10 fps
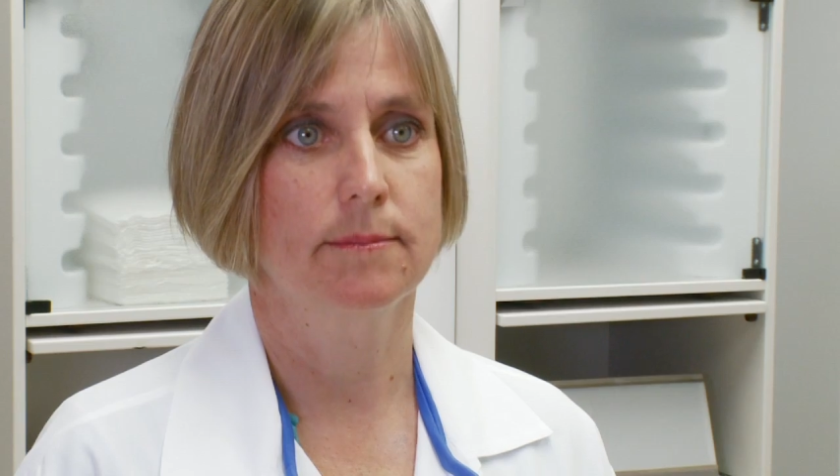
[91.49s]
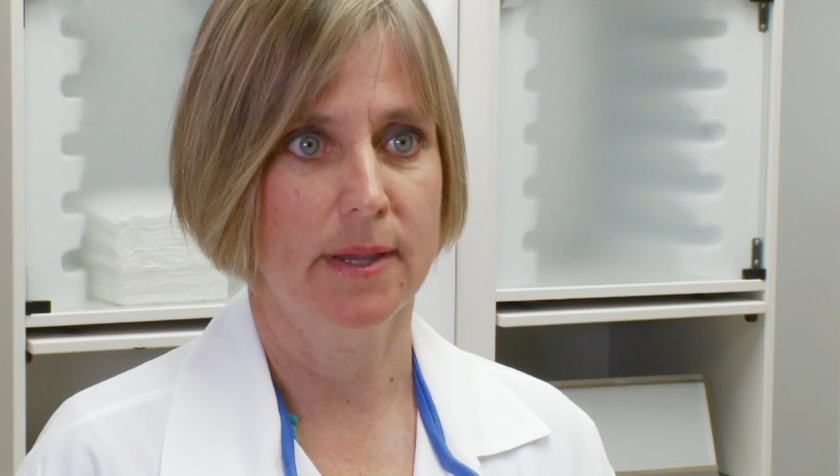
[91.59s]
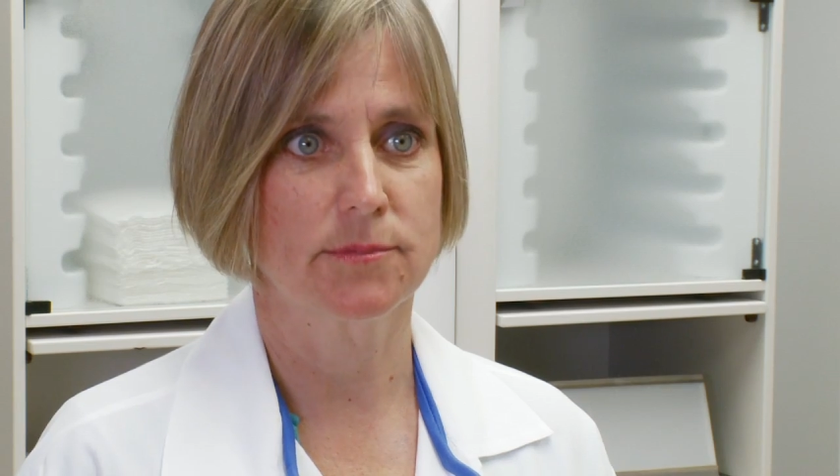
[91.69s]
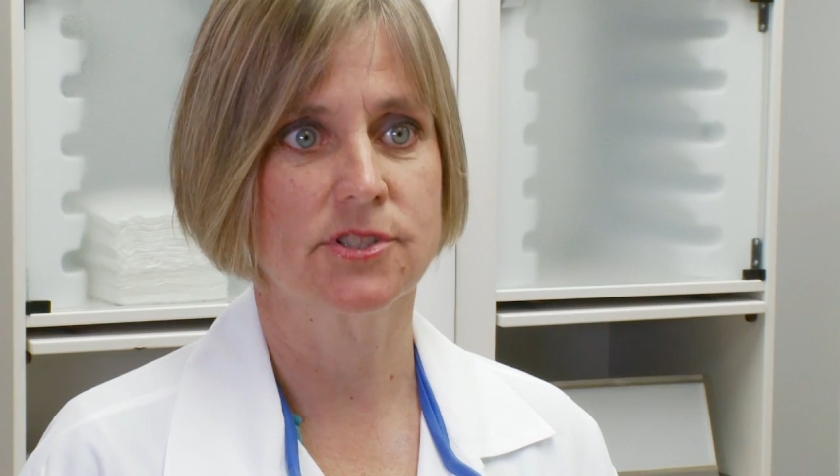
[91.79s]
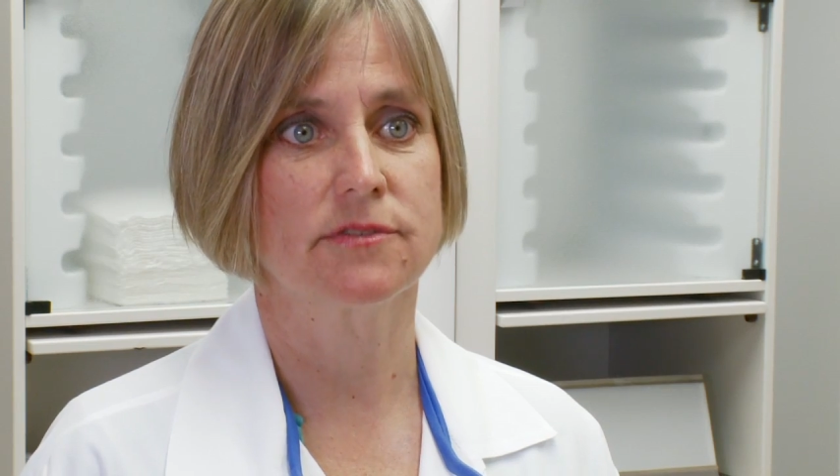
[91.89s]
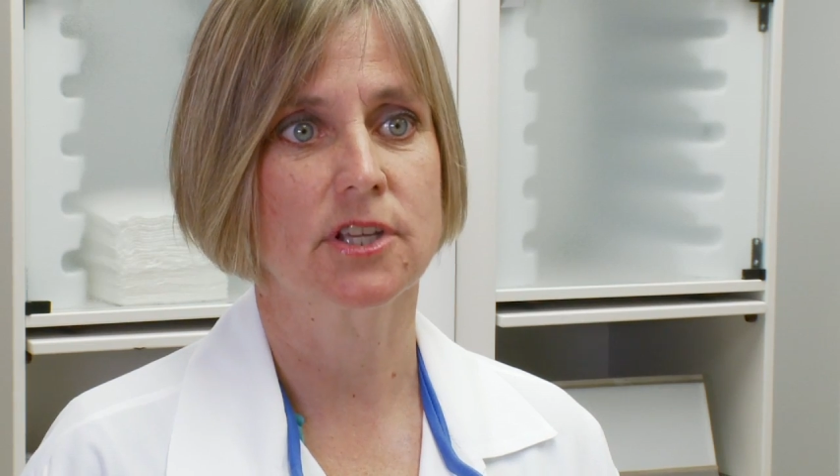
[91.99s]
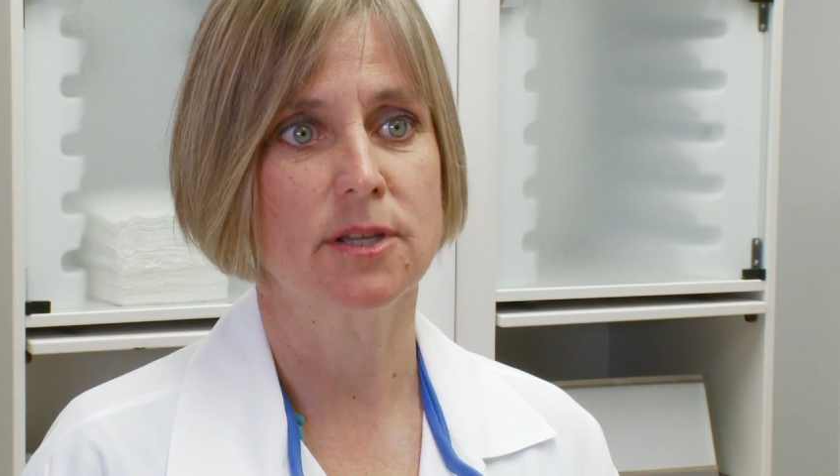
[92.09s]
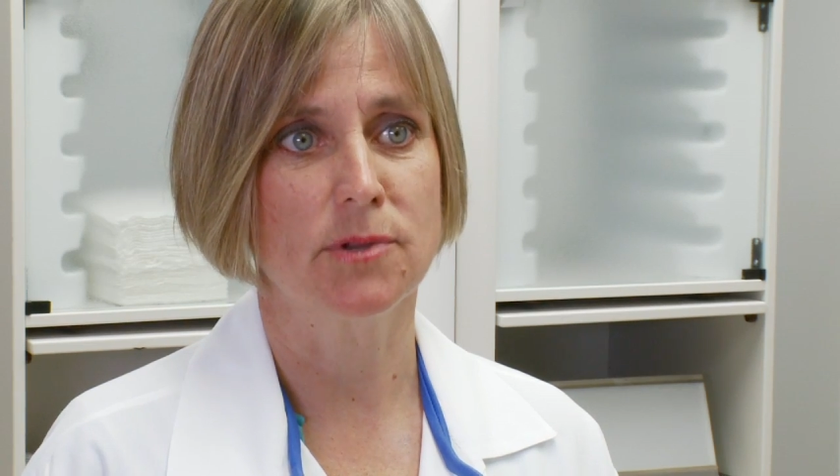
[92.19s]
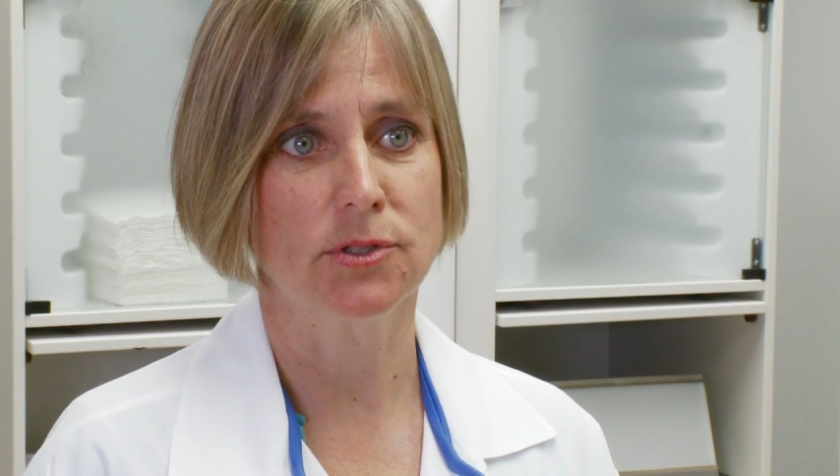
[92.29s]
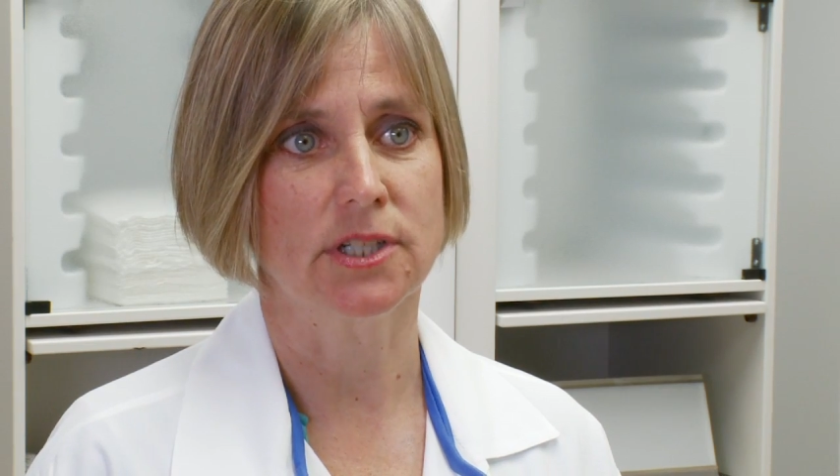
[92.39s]
members of the
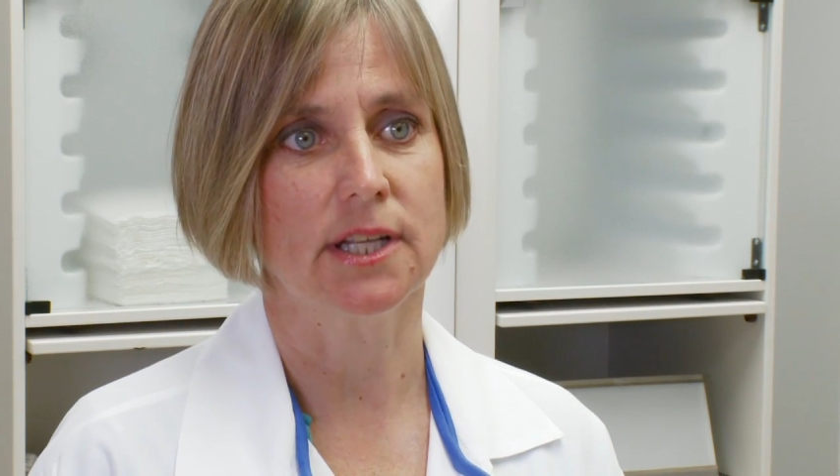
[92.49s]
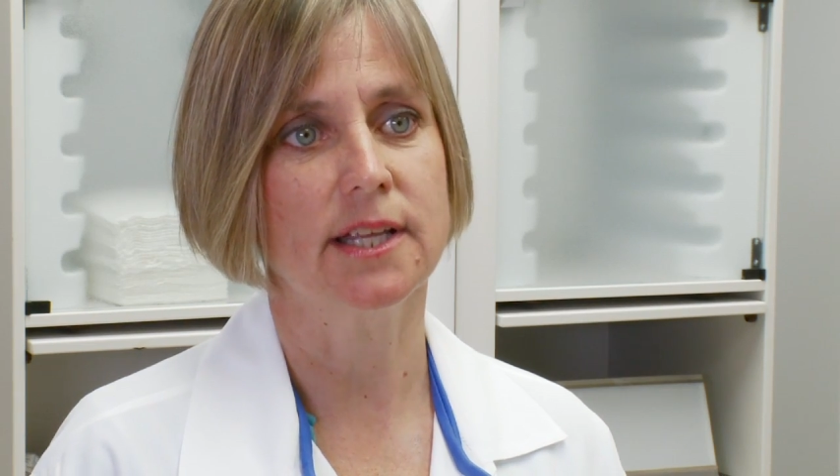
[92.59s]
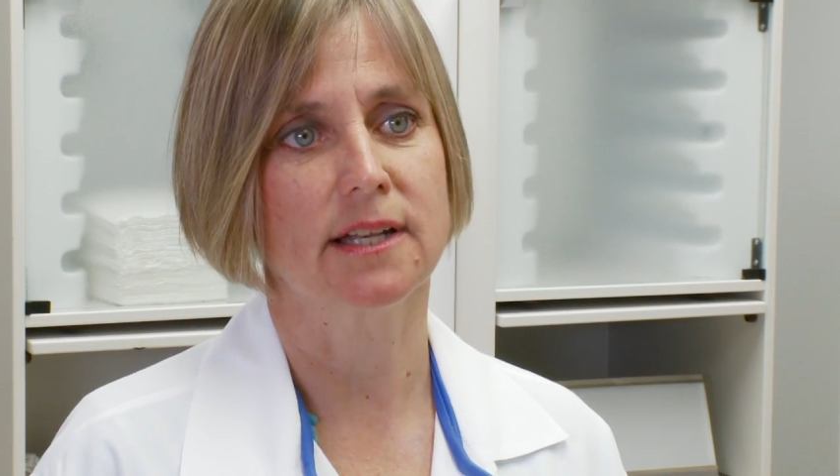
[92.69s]
community.